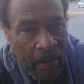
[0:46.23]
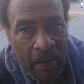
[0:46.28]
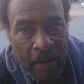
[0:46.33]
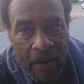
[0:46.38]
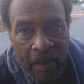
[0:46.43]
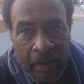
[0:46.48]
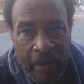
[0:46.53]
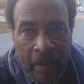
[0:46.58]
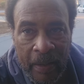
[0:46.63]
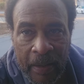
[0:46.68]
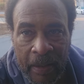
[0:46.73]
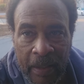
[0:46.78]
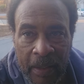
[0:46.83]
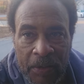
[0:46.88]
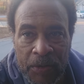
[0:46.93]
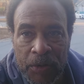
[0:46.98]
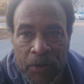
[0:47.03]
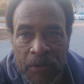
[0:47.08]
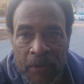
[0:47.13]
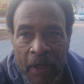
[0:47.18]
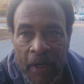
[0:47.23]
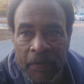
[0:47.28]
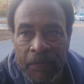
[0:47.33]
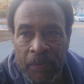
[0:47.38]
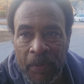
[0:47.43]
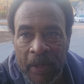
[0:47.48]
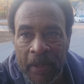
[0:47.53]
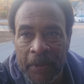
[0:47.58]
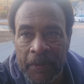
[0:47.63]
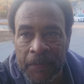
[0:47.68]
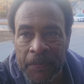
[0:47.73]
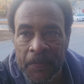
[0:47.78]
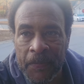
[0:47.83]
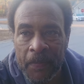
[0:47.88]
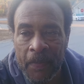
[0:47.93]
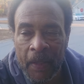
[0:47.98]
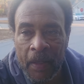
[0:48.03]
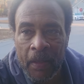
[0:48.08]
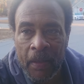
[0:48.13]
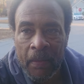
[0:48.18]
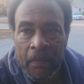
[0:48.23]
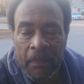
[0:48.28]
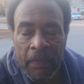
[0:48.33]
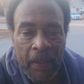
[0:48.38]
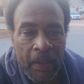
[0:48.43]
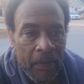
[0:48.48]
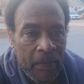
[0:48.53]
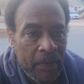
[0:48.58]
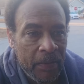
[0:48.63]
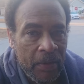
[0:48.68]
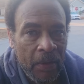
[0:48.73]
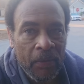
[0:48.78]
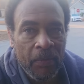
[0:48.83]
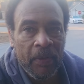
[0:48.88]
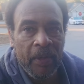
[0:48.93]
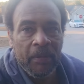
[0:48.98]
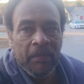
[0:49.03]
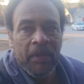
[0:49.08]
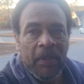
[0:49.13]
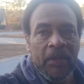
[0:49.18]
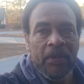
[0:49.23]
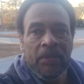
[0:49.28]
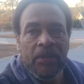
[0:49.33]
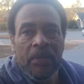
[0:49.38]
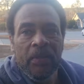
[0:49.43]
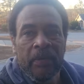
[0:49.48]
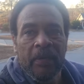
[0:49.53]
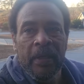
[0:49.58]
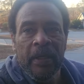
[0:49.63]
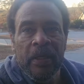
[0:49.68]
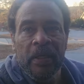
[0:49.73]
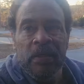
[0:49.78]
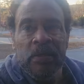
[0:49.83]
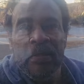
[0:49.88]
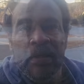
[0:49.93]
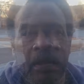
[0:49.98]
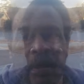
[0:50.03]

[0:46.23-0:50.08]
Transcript: uh, in the Geezer driveway. But so what I'm going to do is